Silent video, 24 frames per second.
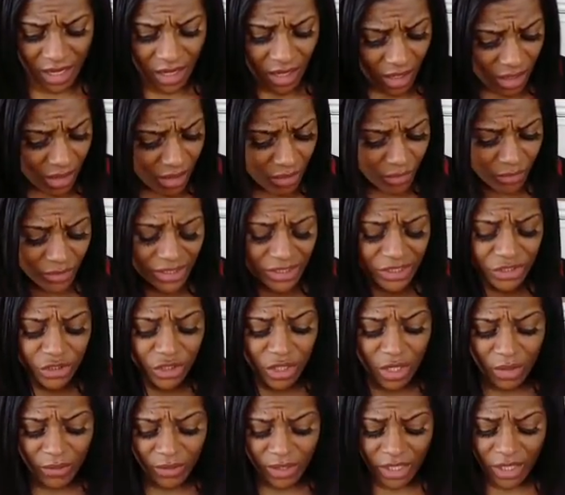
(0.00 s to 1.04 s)
Oh, what is
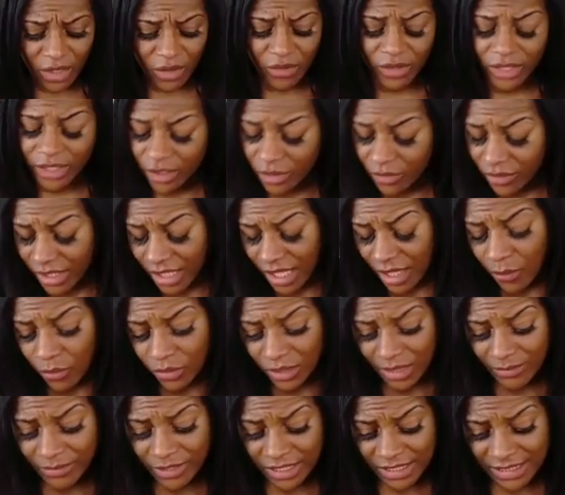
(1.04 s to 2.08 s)
going on? Okay,
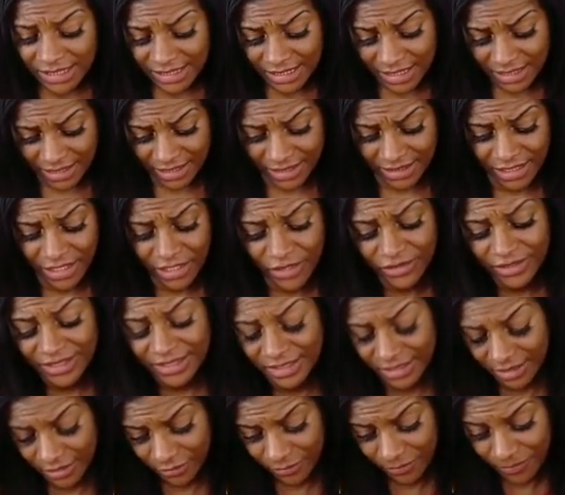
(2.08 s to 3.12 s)
well, I'm going to say this. Here's the
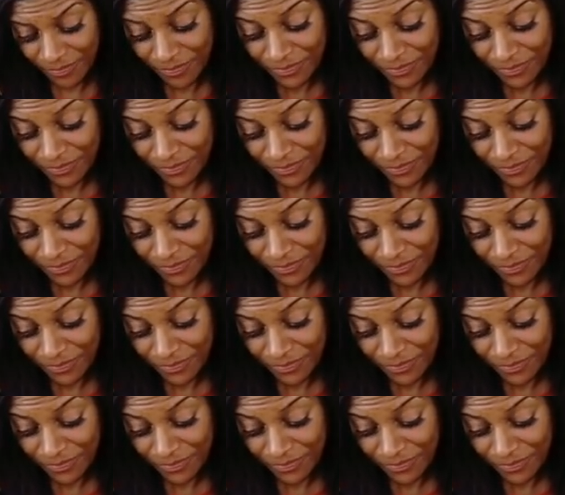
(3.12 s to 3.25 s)
deal.